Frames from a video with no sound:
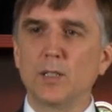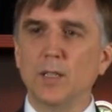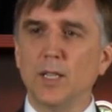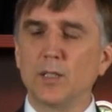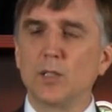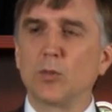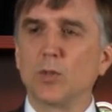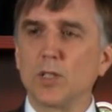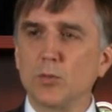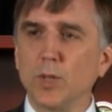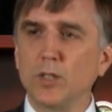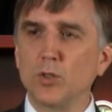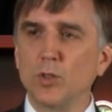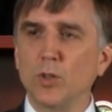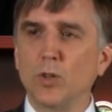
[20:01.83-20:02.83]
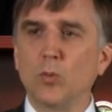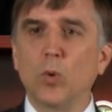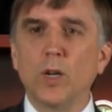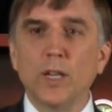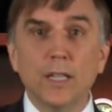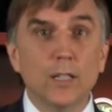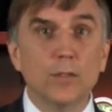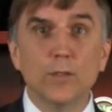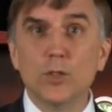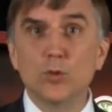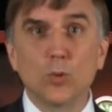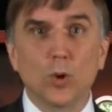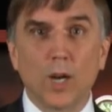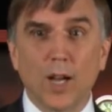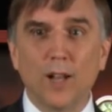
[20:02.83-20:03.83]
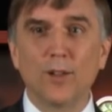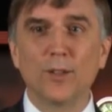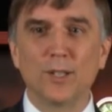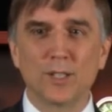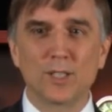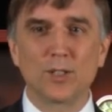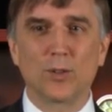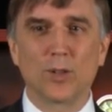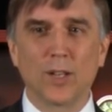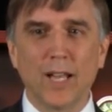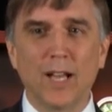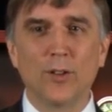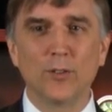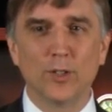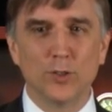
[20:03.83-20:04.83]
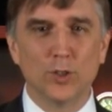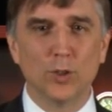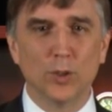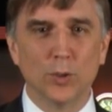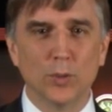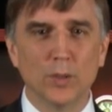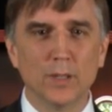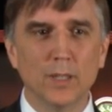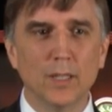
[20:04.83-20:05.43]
it's a restriction on what individual colonists are allowed to do.